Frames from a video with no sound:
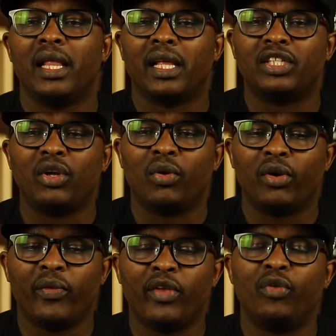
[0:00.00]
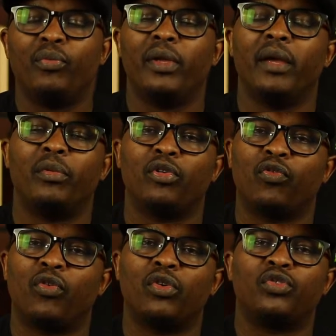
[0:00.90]
that's the only way you'll be able to
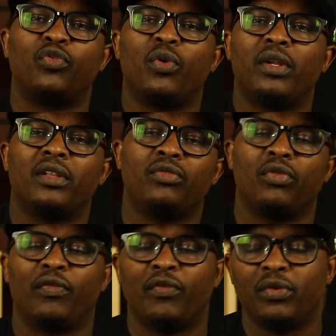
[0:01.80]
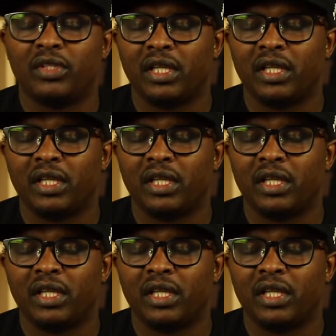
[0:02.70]
forge forward into the future.